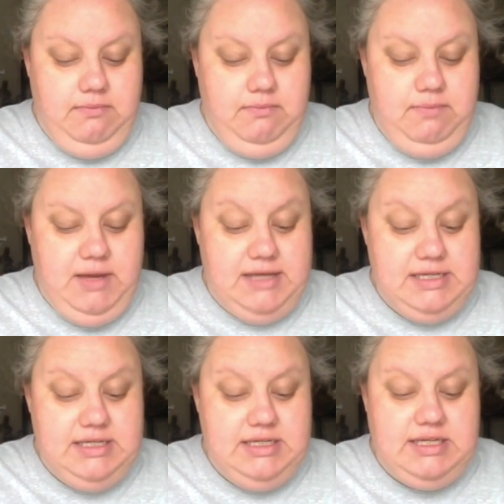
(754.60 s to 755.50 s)
because I
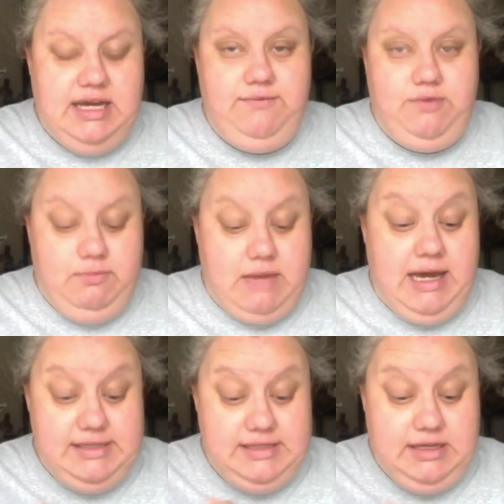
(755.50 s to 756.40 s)
did dye for
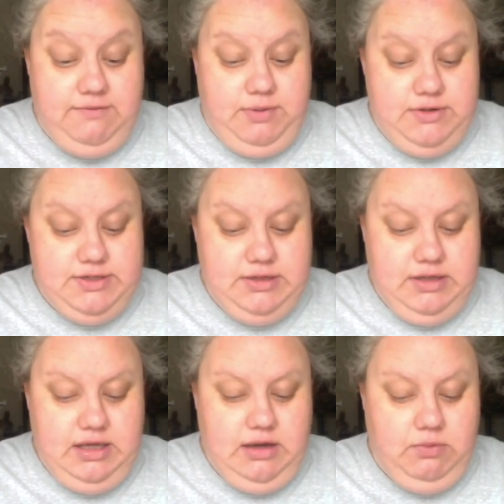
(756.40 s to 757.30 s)
myself
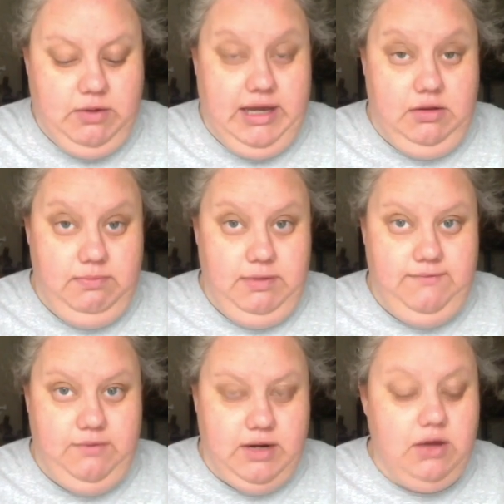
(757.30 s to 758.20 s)
personally a while
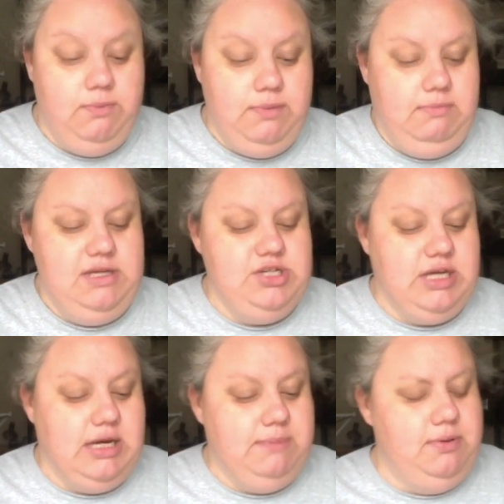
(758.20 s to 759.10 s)
before I opened my
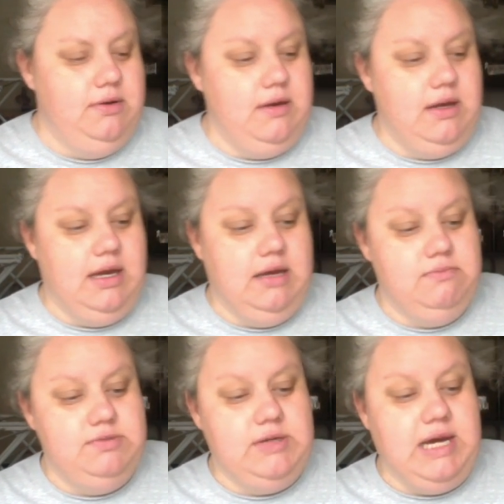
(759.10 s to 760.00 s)
shop.
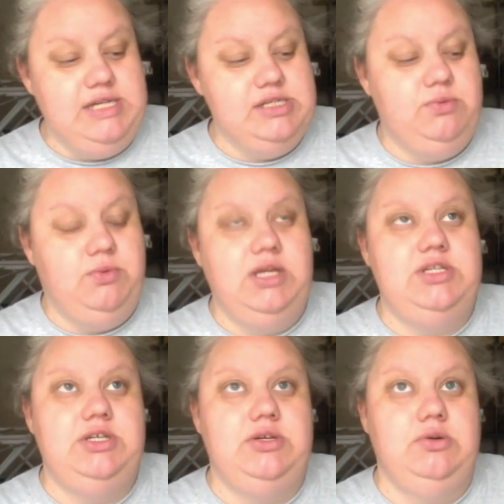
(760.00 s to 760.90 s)
So I just wanted
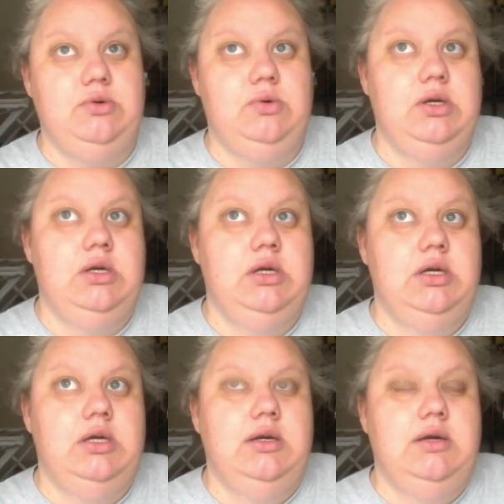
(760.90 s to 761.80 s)
to,
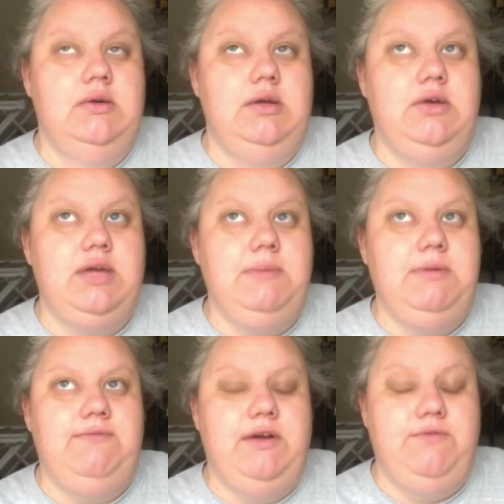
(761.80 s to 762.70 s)
you know, keep
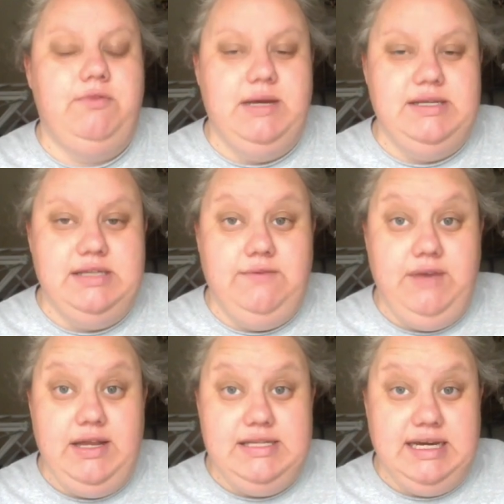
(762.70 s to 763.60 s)
it fun for myself
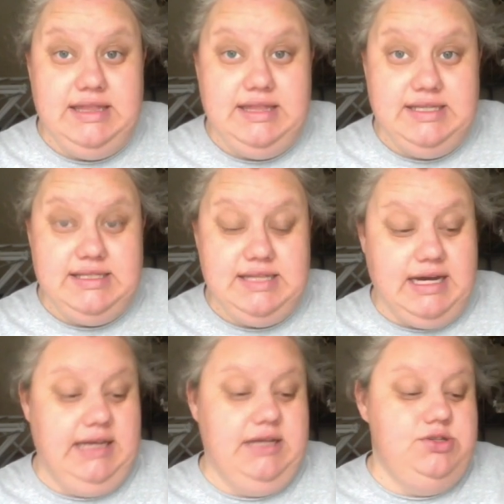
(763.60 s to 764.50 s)
and dye things that
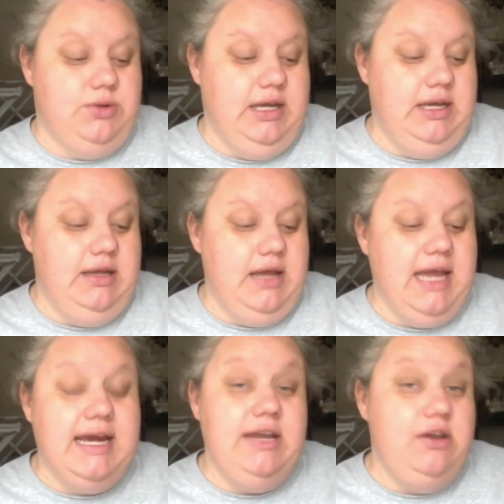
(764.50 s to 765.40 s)
I enjoyed. And
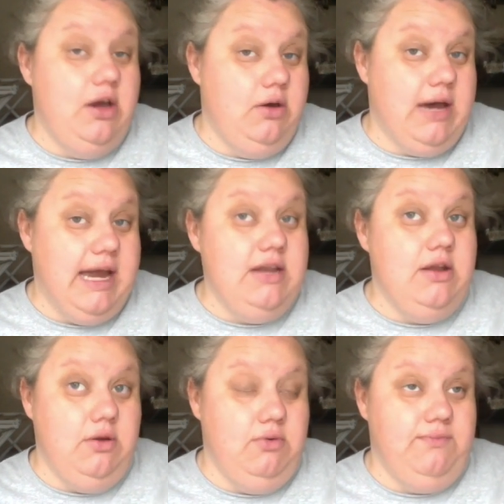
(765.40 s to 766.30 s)
I
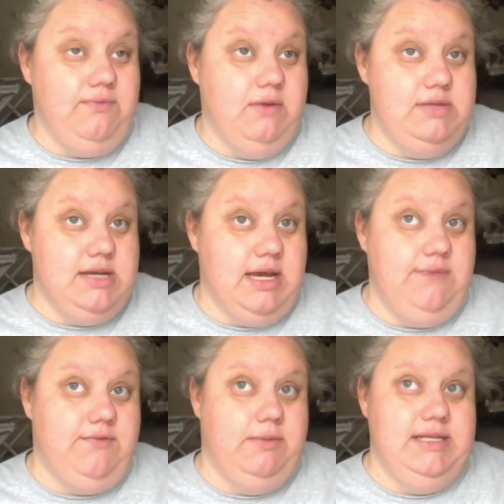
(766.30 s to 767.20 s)
knew from dyeing
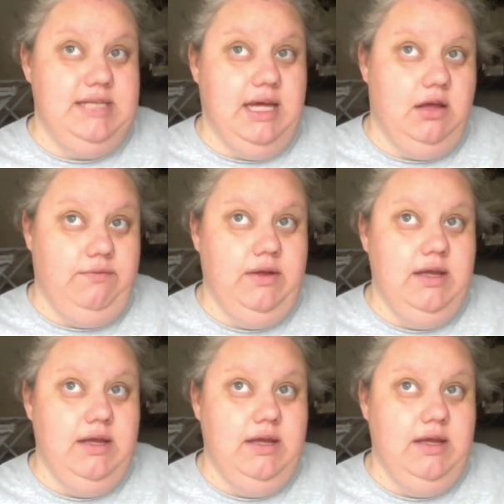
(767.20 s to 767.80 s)
for myself